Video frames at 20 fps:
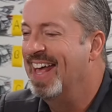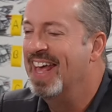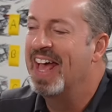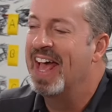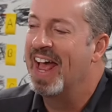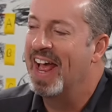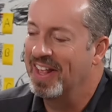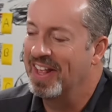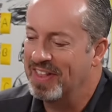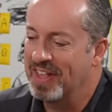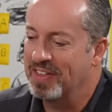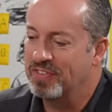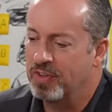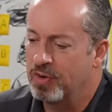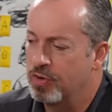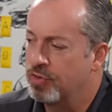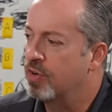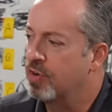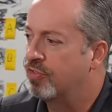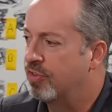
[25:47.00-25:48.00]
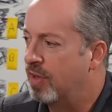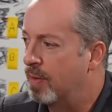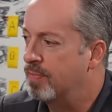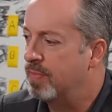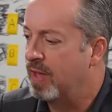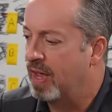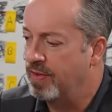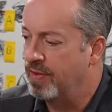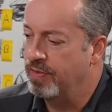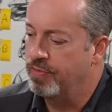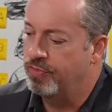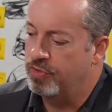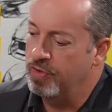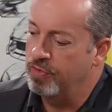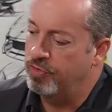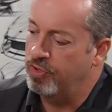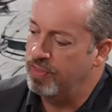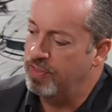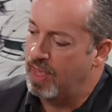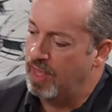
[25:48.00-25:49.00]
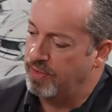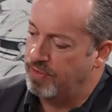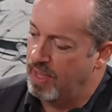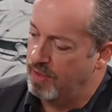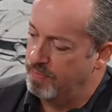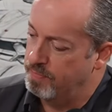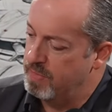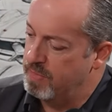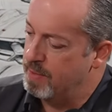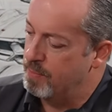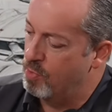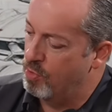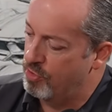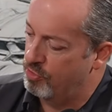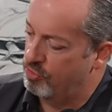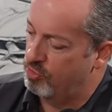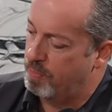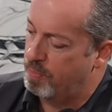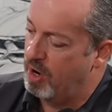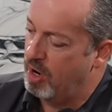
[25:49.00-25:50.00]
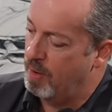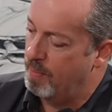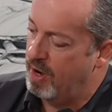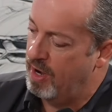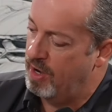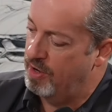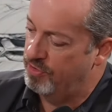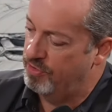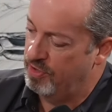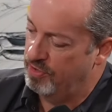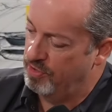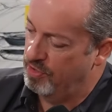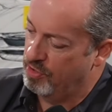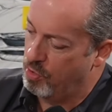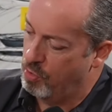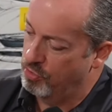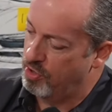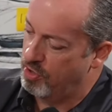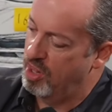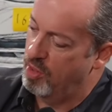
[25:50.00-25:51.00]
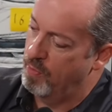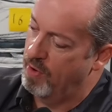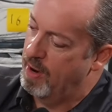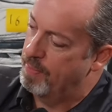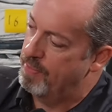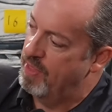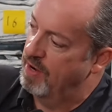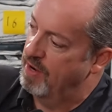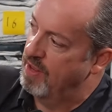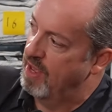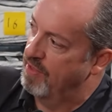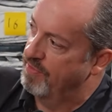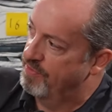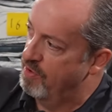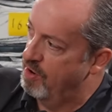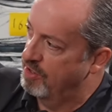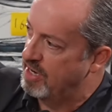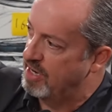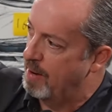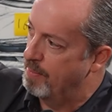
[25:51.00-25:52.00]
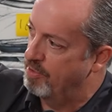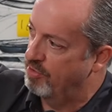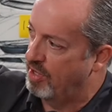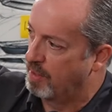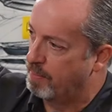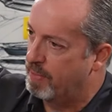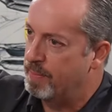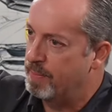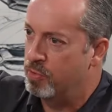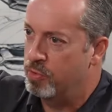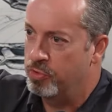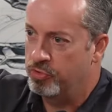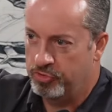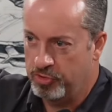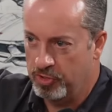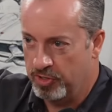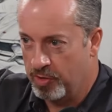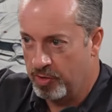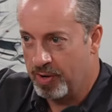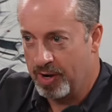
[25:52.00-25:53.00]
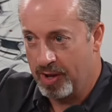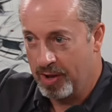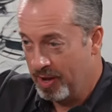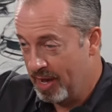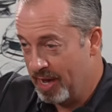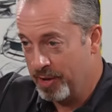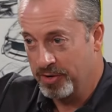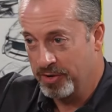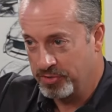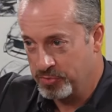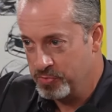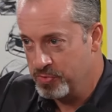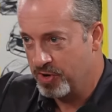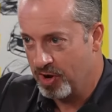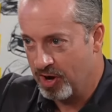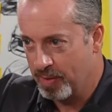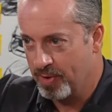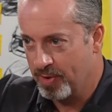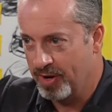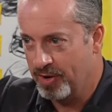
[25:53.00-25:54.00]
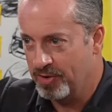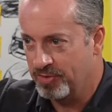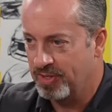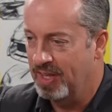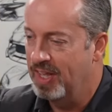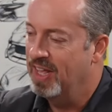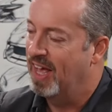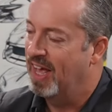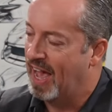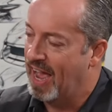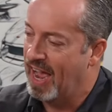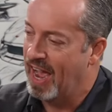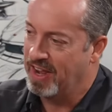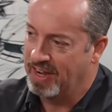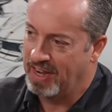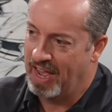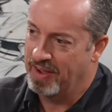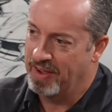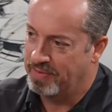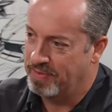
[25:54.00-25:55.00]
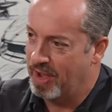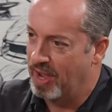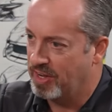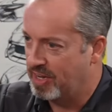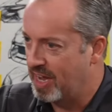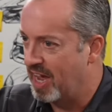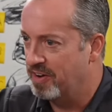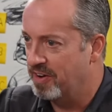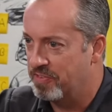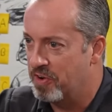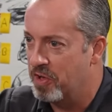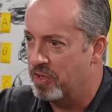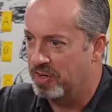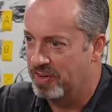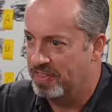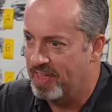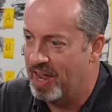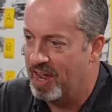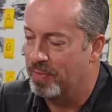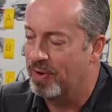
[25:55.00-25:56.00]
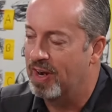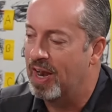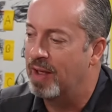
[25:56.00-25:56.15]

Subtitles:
Yeah. There's some, you've seen that meme where there's a pyramid. It goes all the way up. And then at the very top is like people who still know how to tune carburetors. I kind of fall into that one.